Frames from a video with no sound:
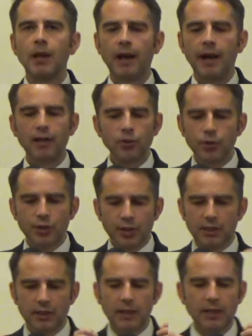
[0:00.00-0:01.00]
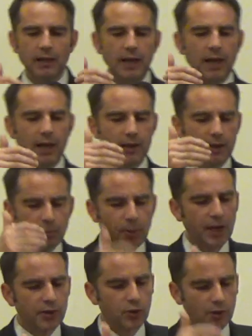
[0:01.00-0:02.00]
And you see there the
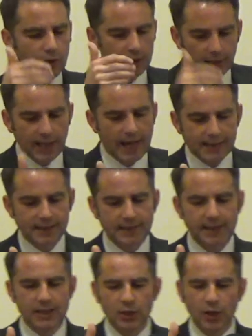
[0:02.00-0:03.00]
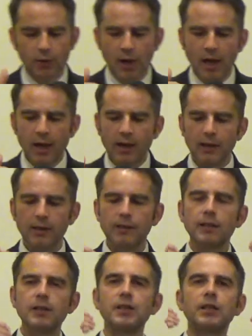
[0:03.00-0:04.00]
picture at the last days, how
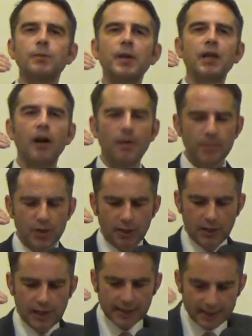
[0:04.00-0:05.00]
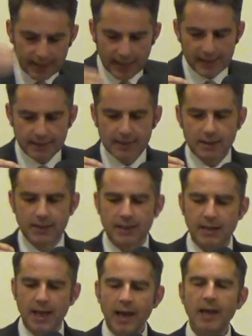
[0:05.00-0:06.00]
this becomes in the
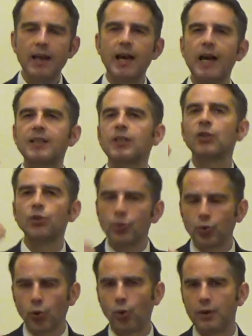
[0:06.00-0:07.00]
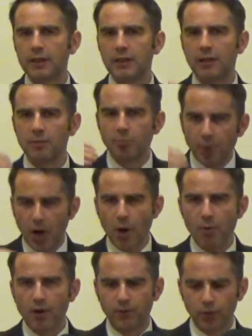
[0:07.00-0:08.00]
ascendancy as controlling and
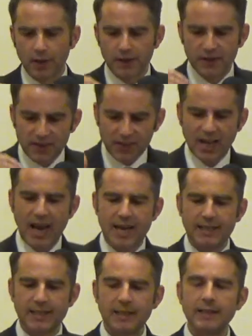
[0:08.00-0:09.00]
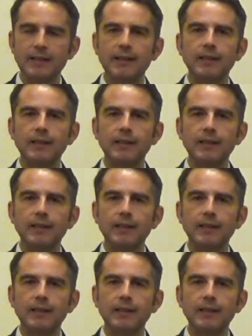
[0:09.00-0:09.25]
powerful and threatening.